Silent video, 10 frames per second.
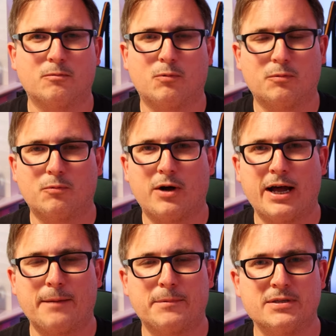What
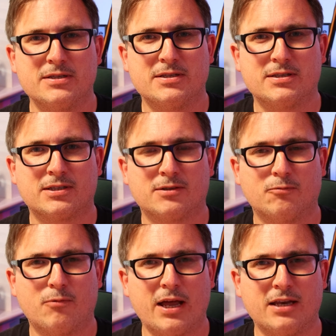happens
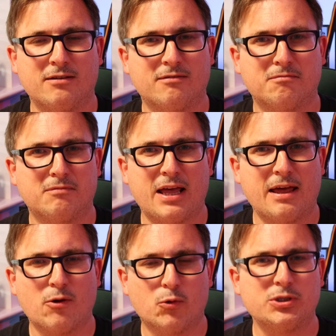when
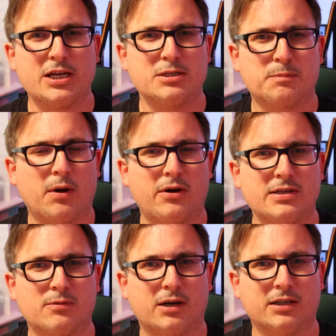their audience
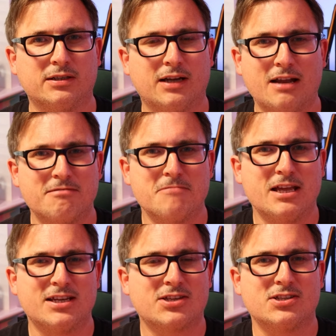buys one and
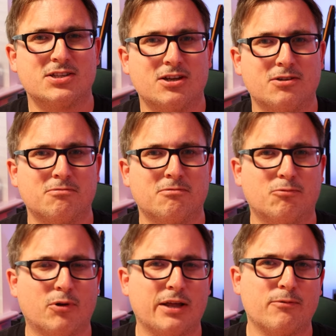it doesn't do
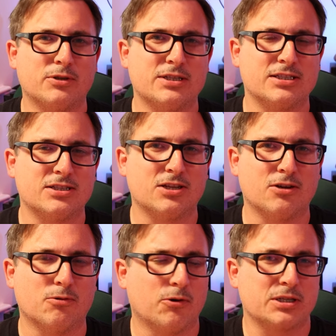what they want it to
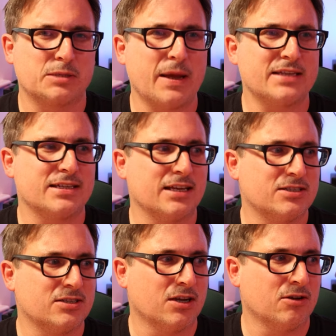do or expected
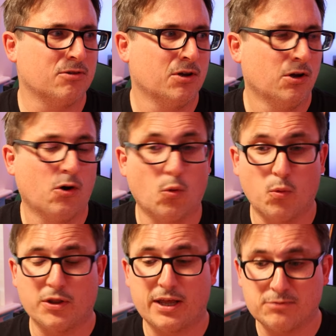it to do, or
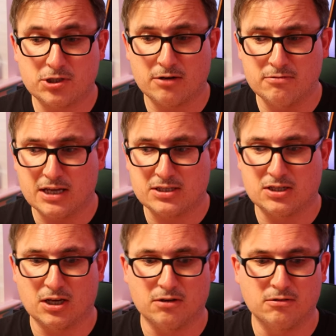what they've shown it to
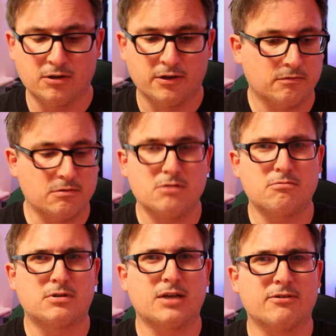do?
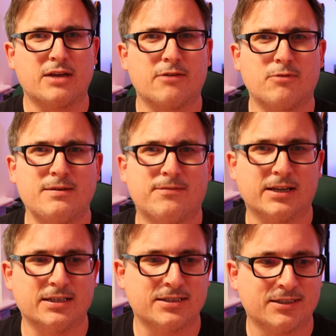You don't get a
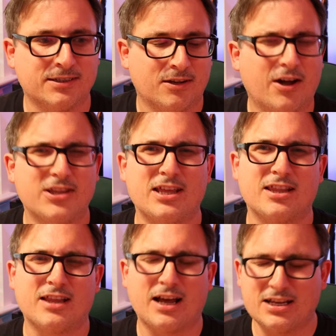refund. I
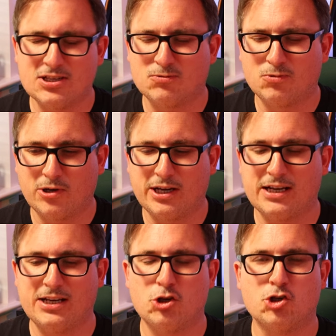think that is
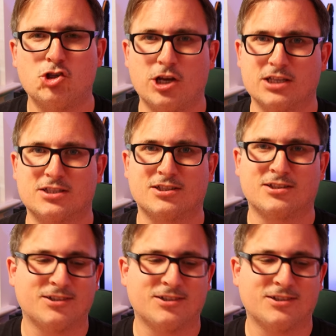really shit.